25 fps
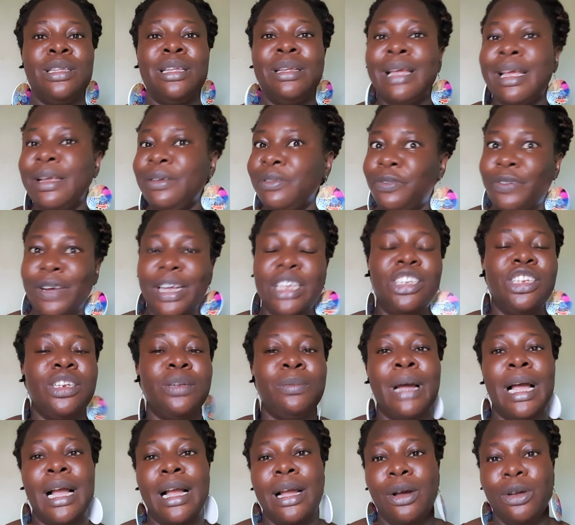In fact,
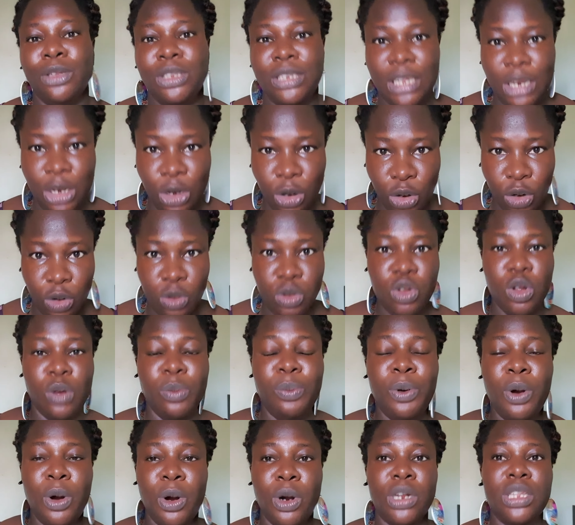Chidinma got a lot of
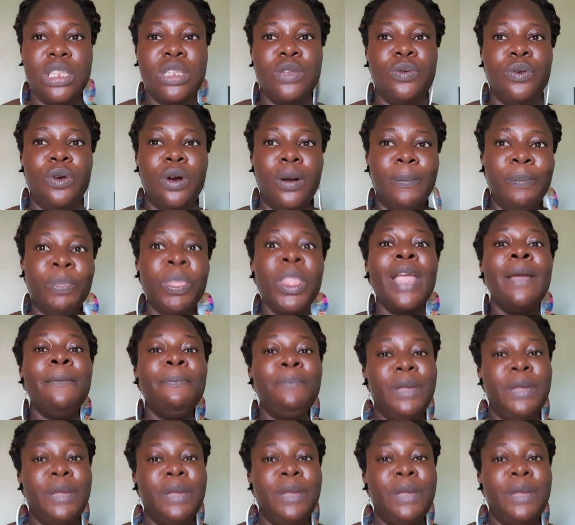support from